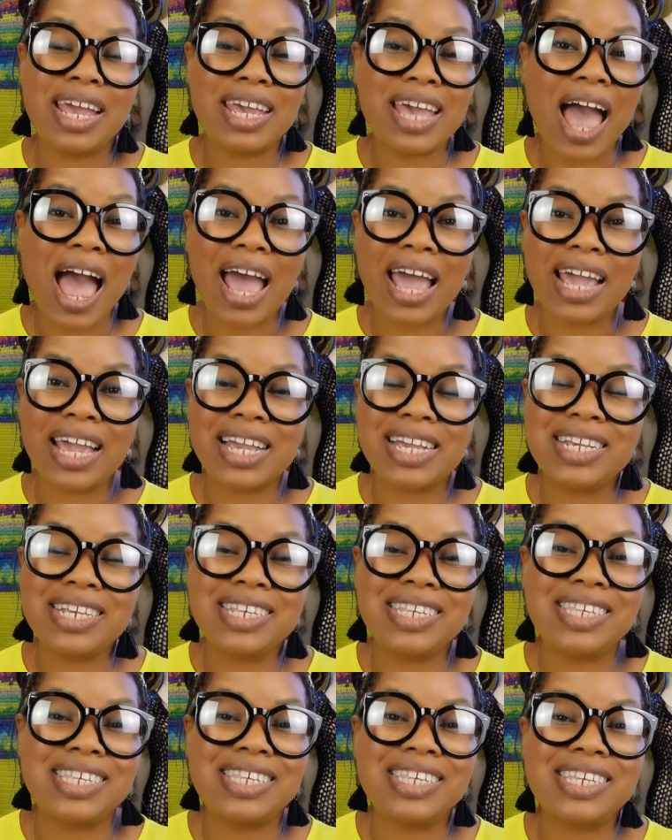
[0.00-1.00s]

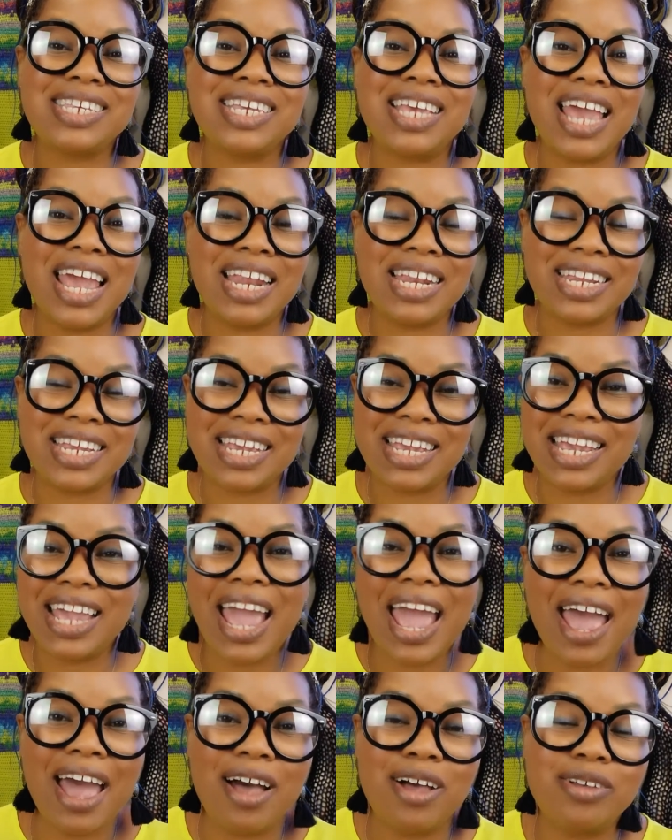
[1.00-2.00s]
Guys and
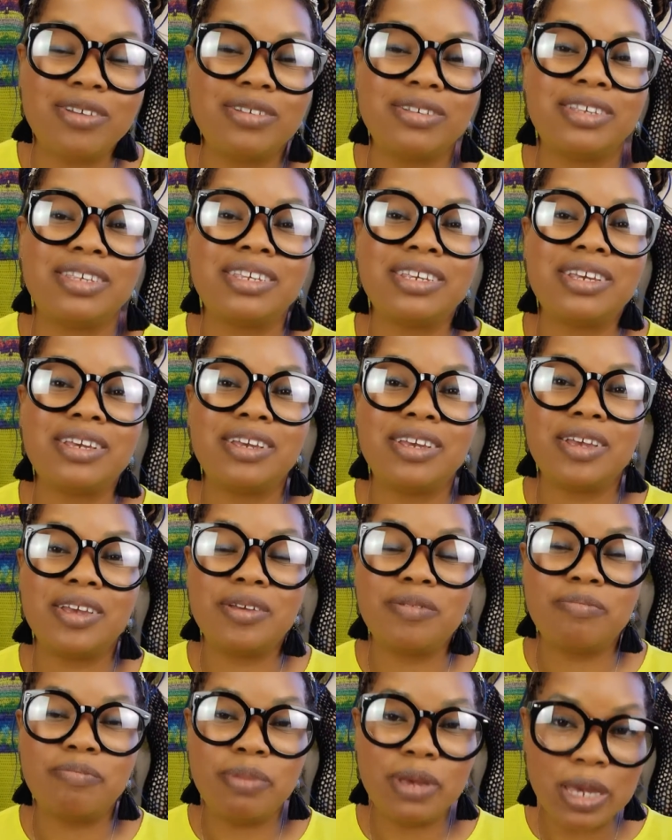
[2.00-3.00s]
gals,
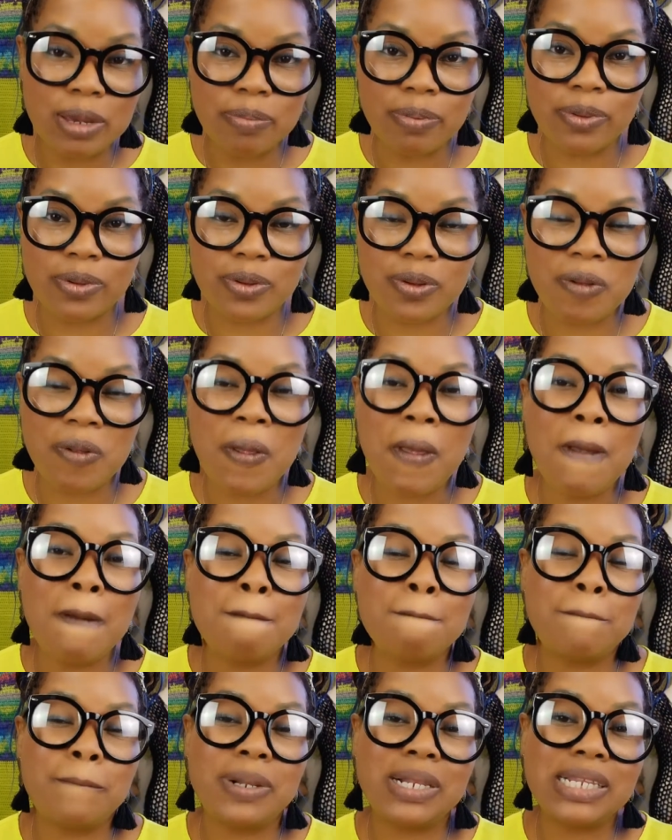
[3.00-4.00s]
people,
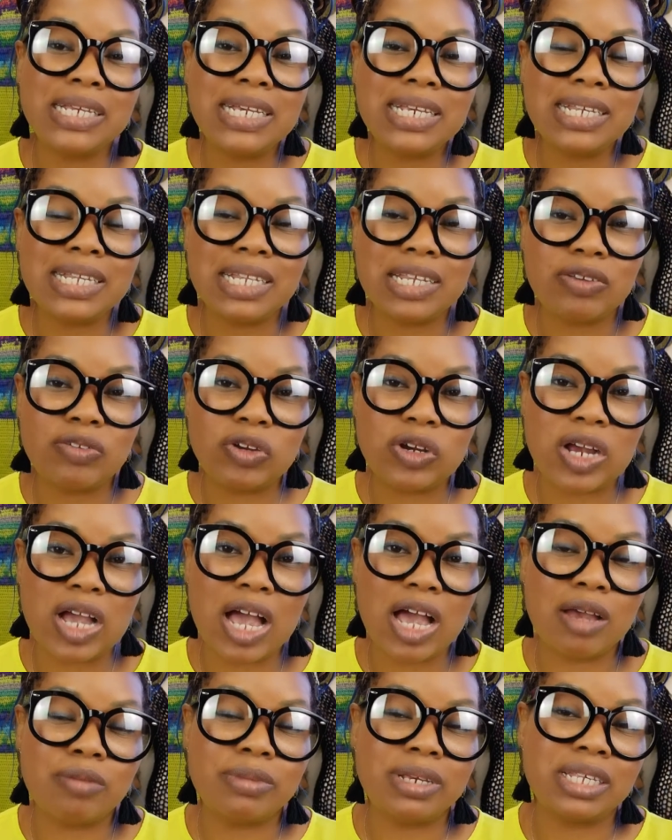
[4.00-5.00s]
please leave your
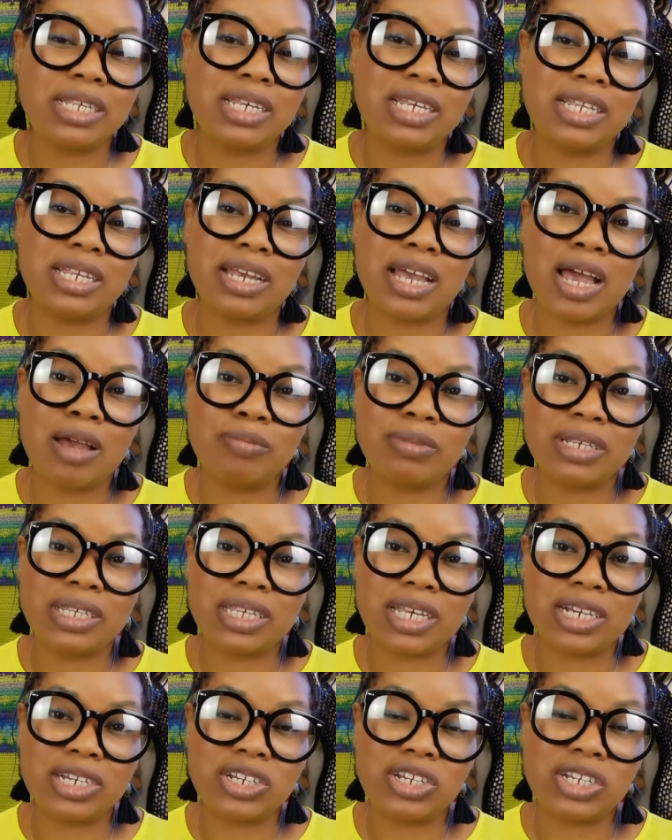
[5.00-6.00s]
comments in the comment
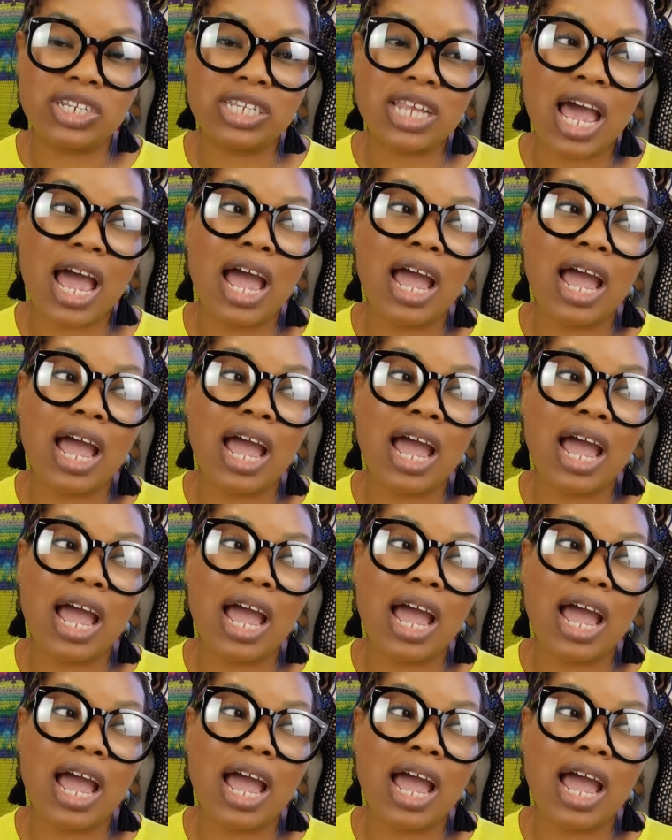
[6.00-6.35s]
sections.